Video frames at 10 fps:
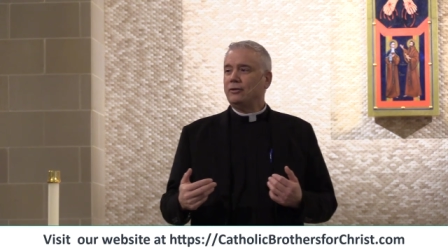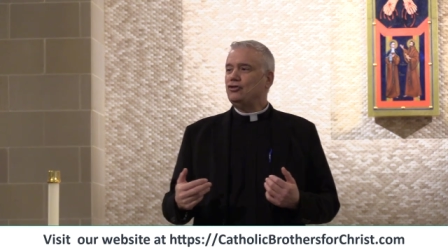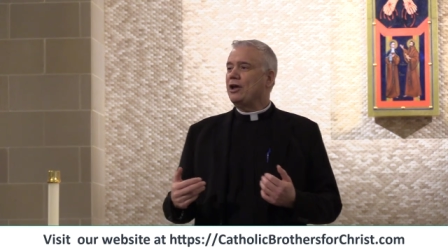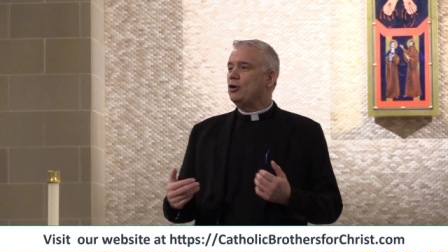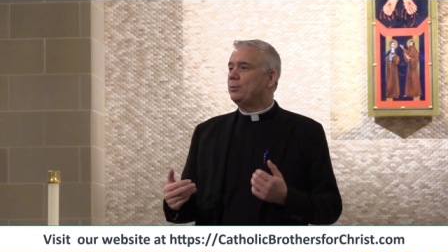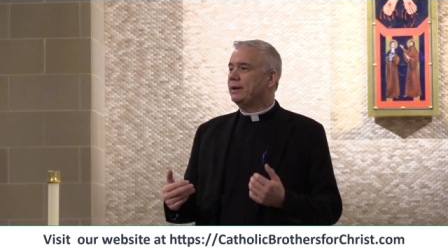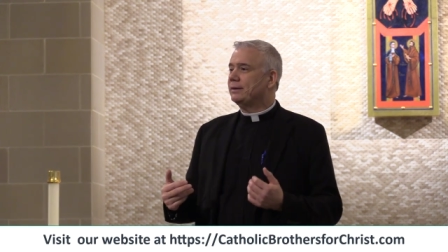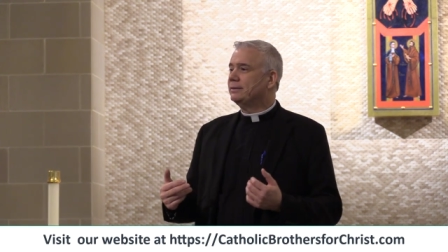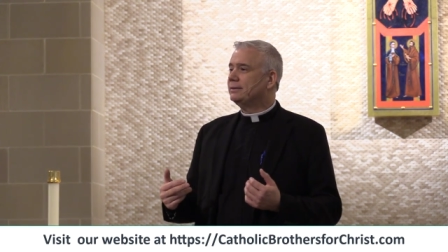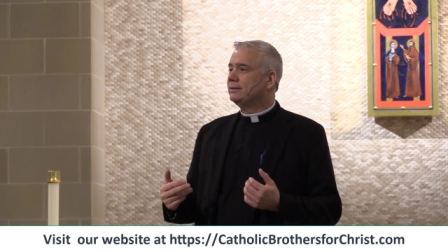Gentlemen,
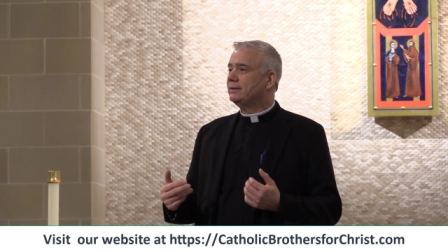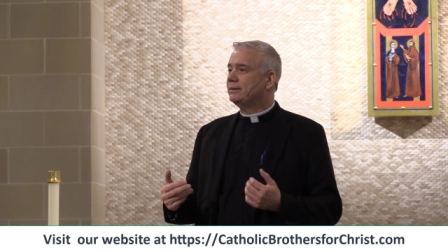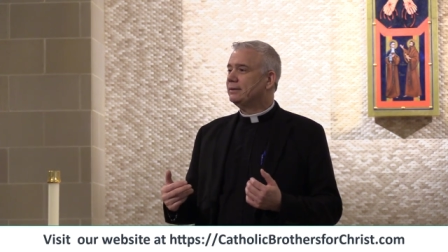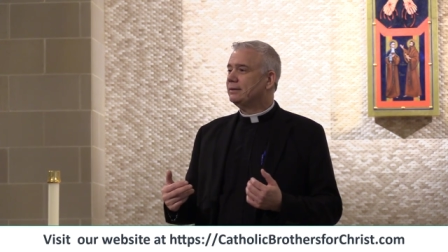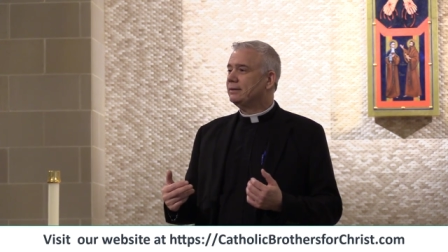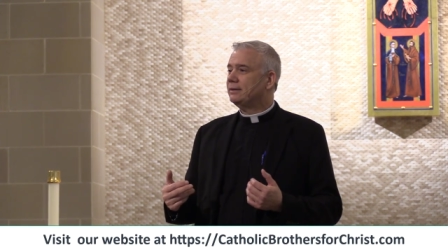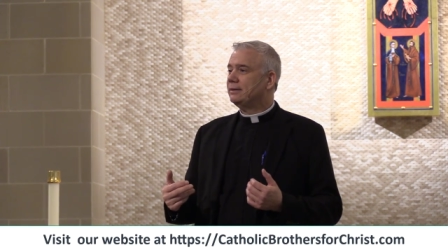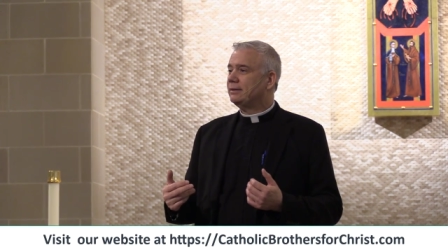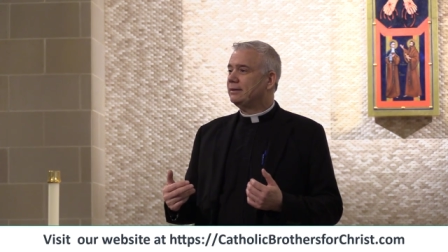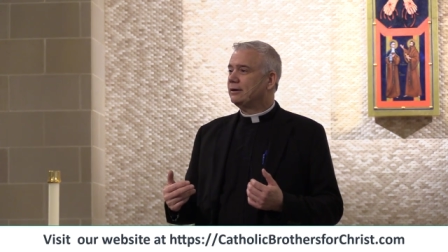
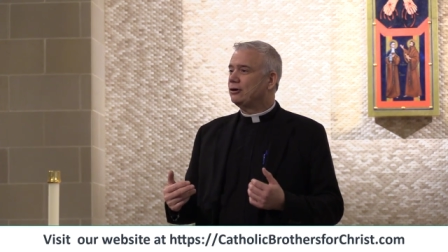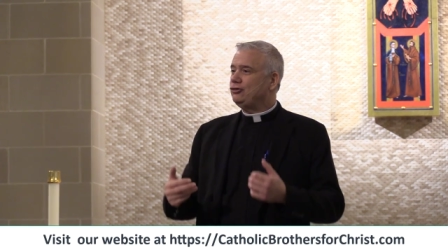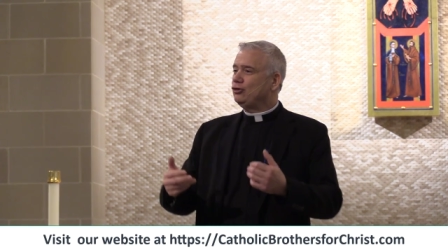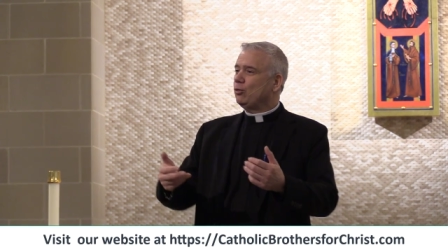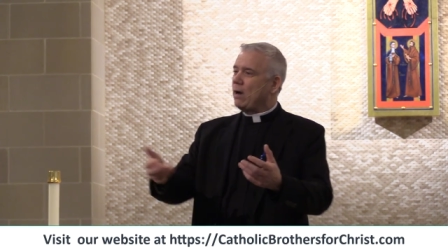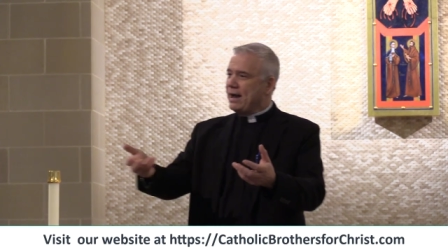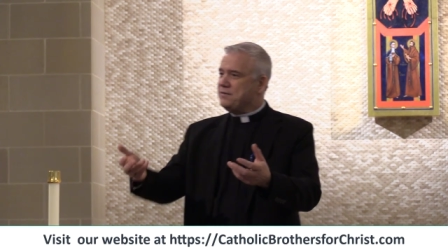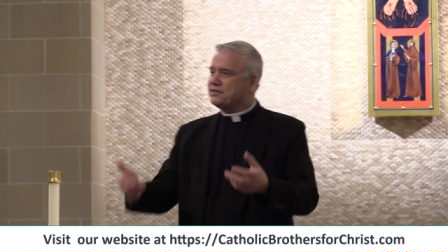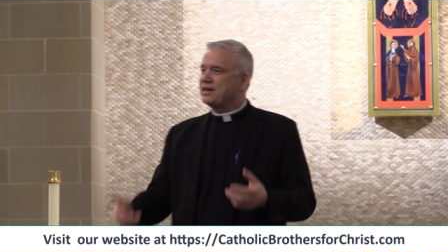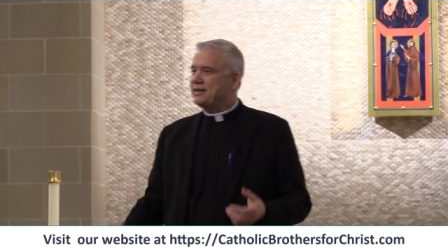could your
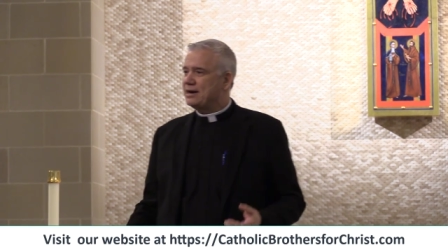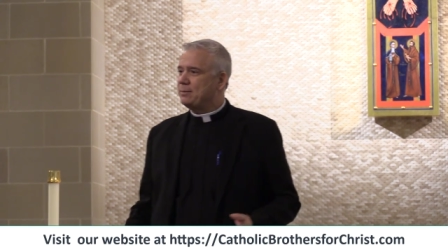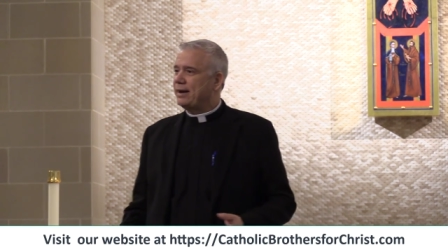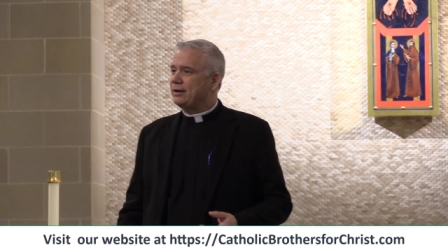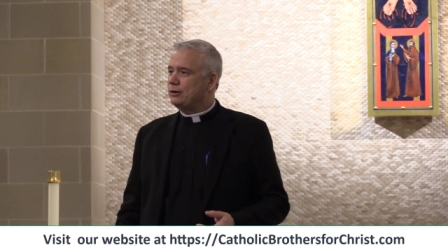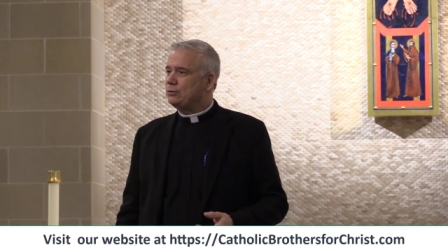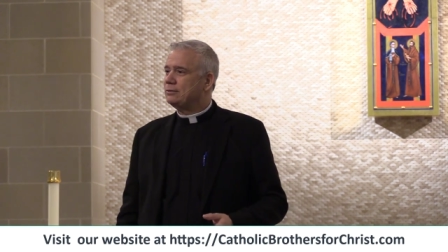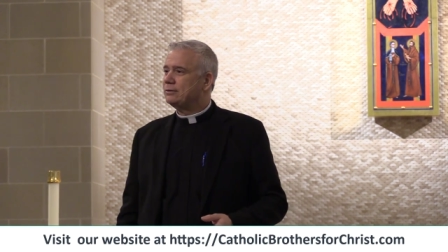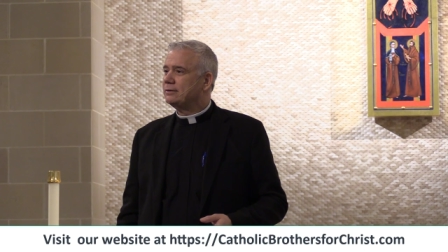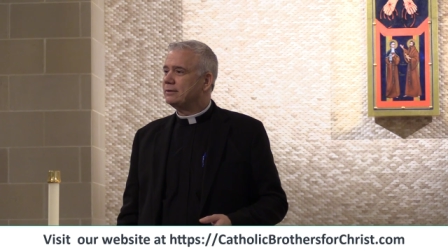wives say that about
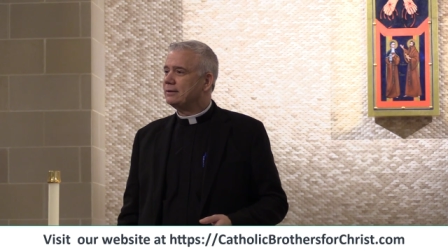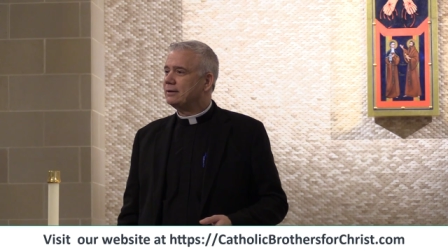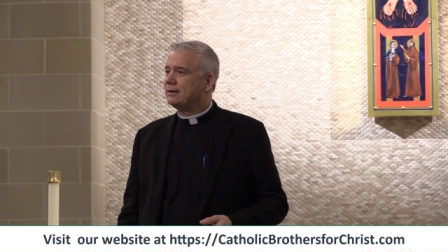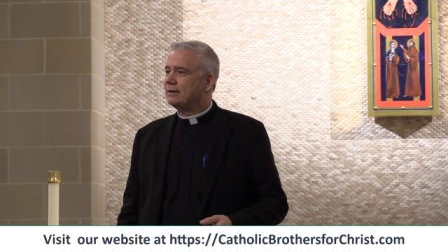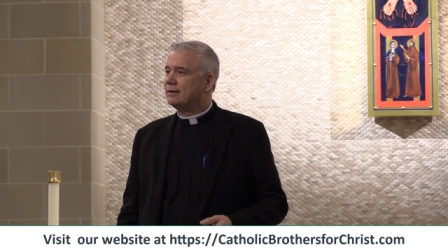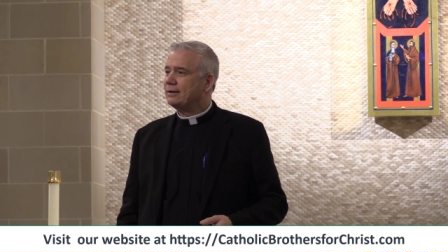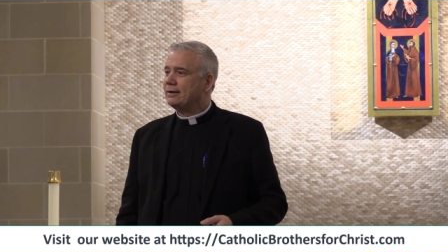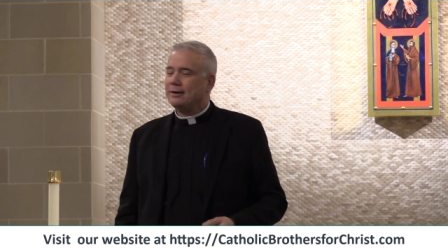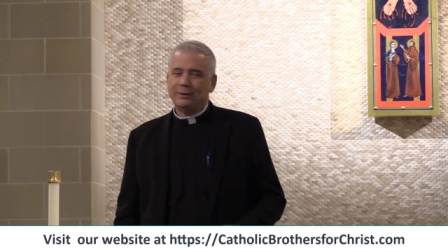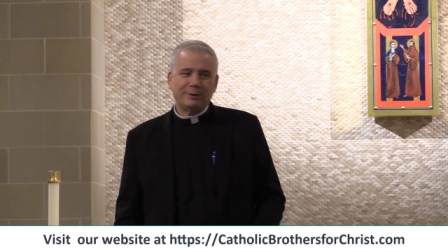you?
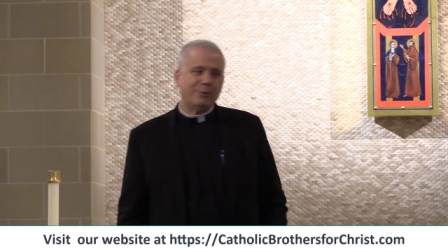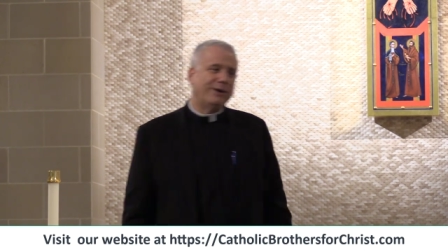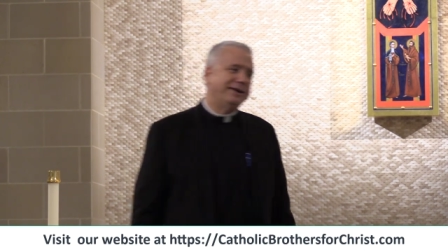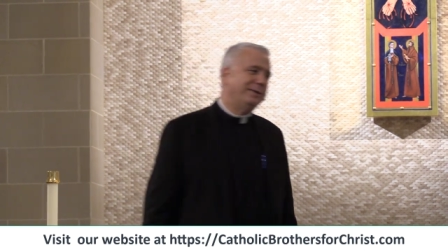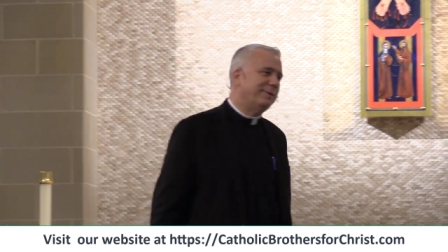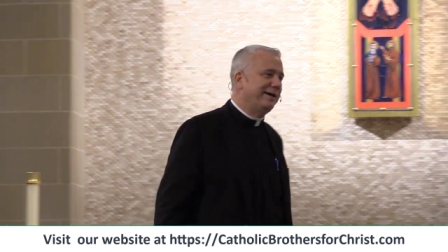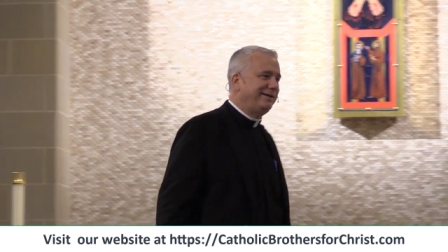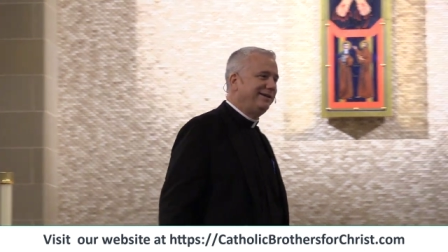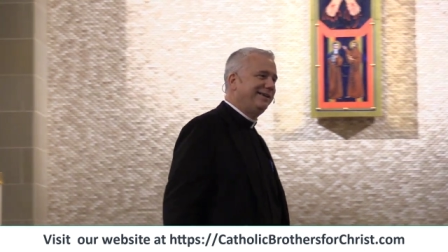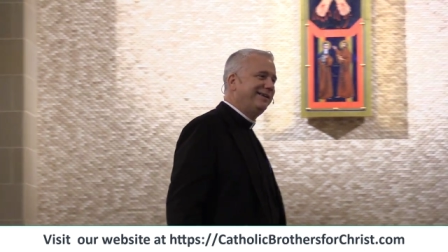Oh, honey
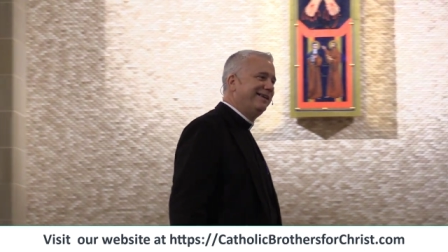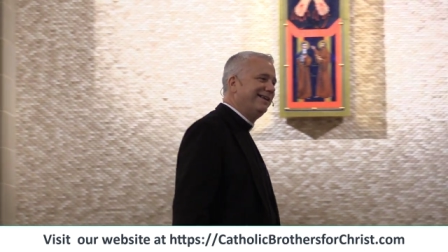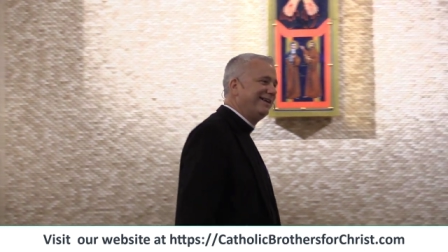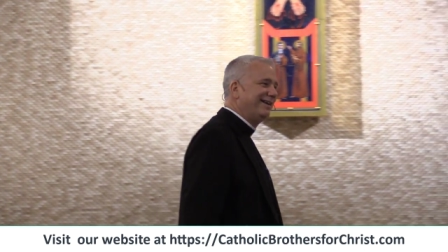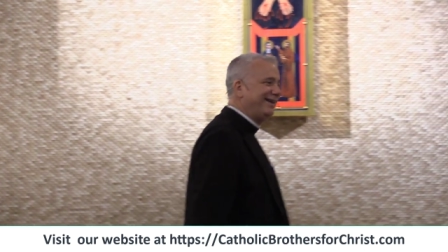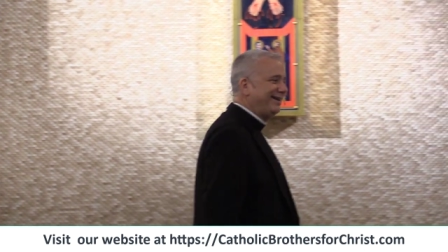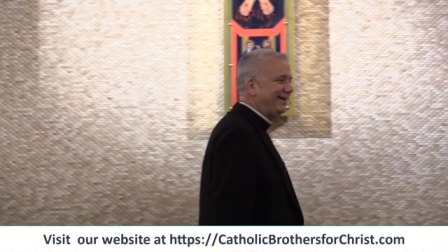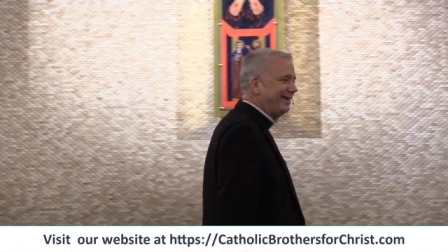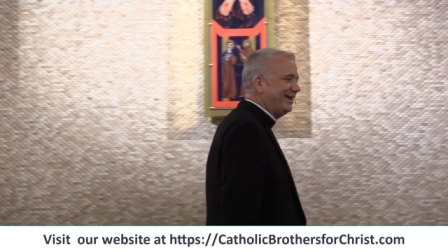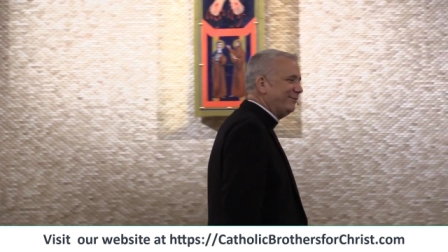bun,
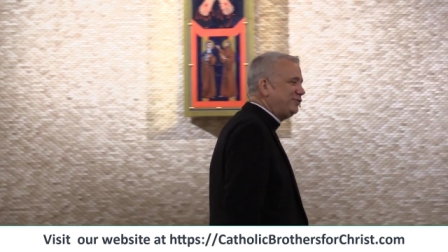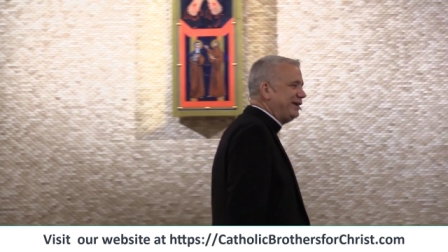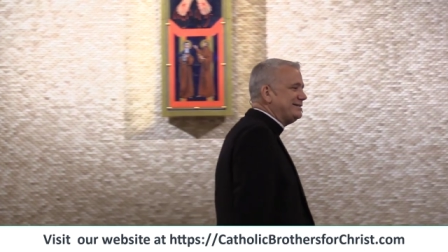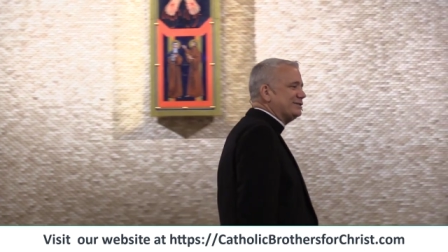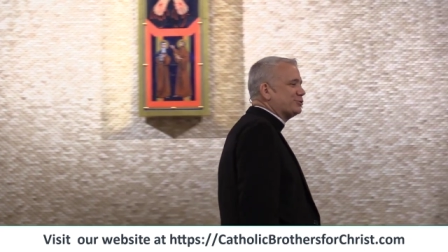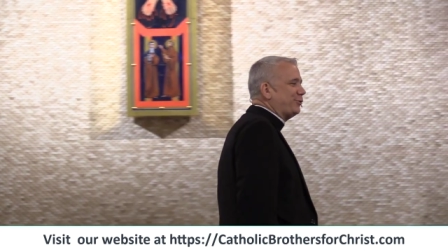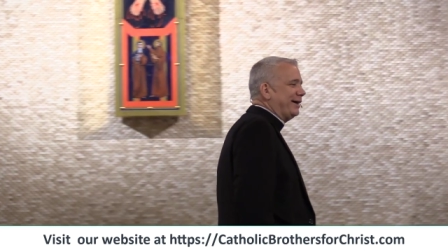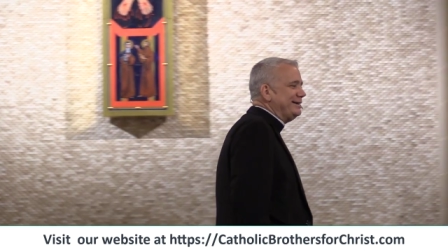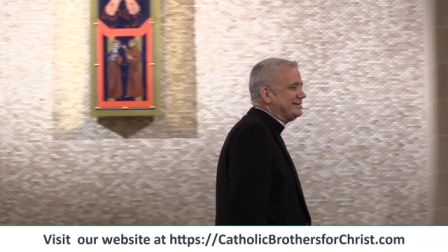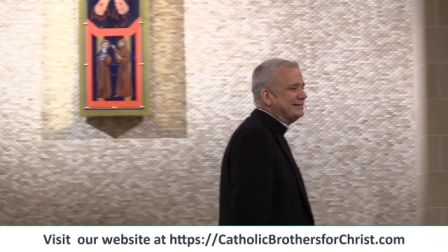if Jesus
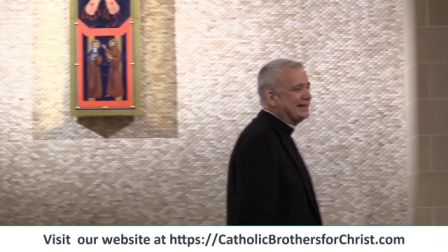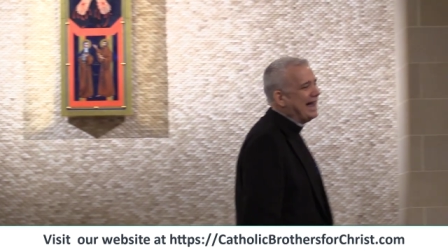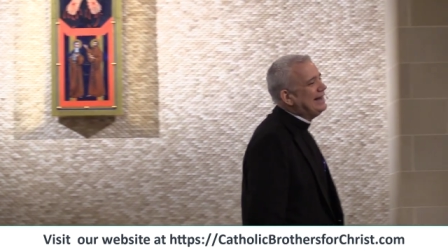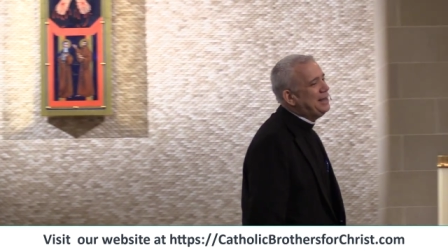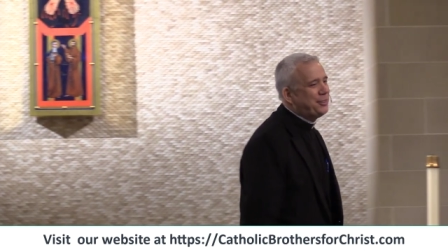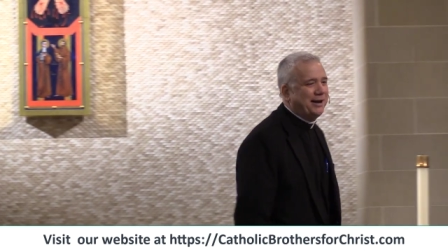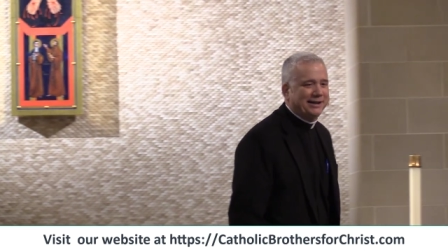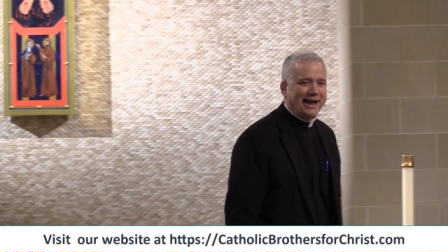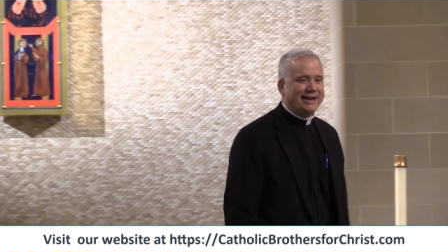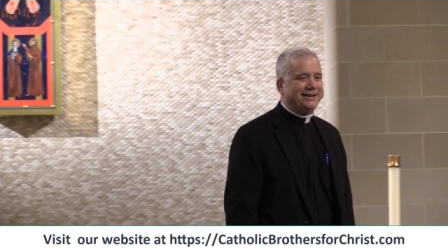Christ is
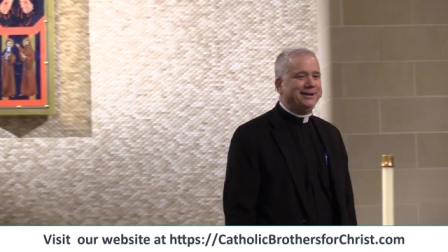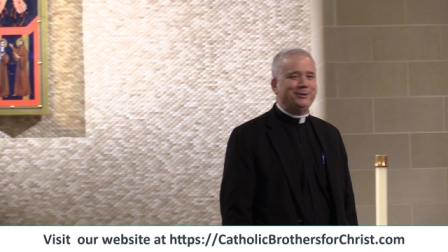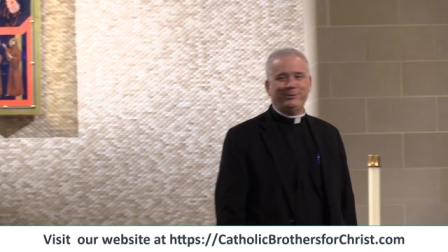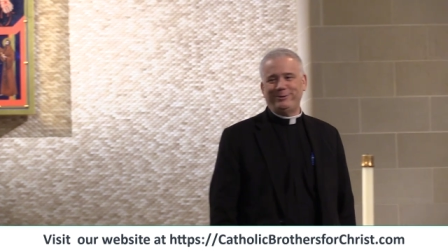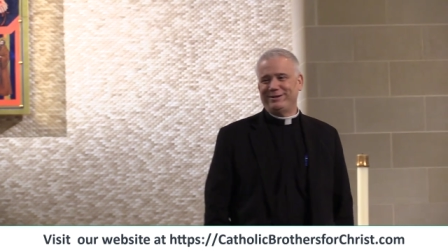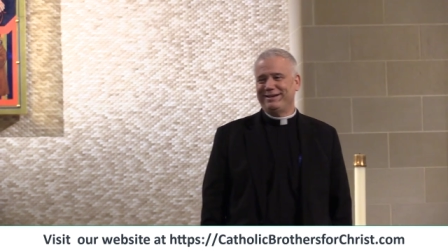anything like you,